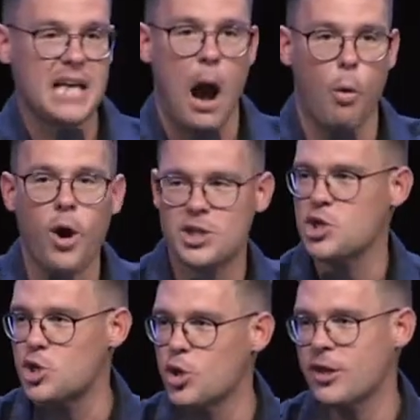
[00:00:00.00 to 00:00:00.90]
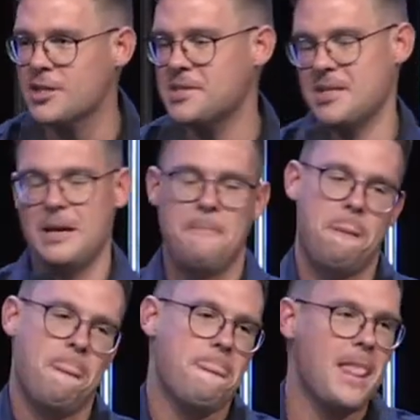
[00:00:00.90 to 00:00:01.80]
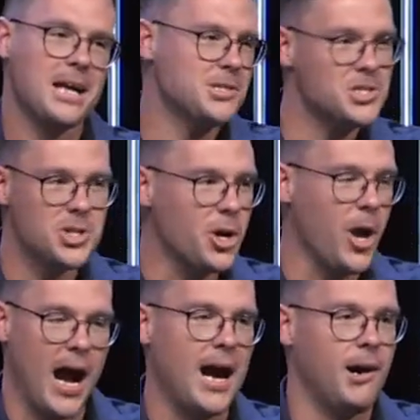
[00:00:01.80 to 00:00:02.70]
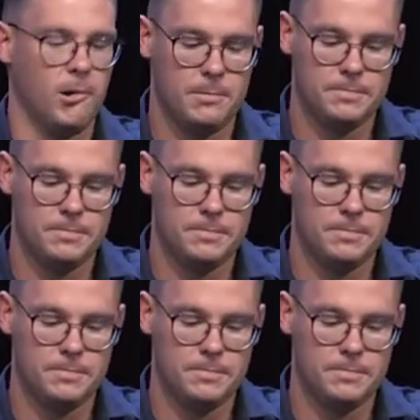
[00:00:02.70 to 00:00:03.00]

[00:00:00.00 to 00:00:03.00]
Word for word: I want to do this. I just don't know how.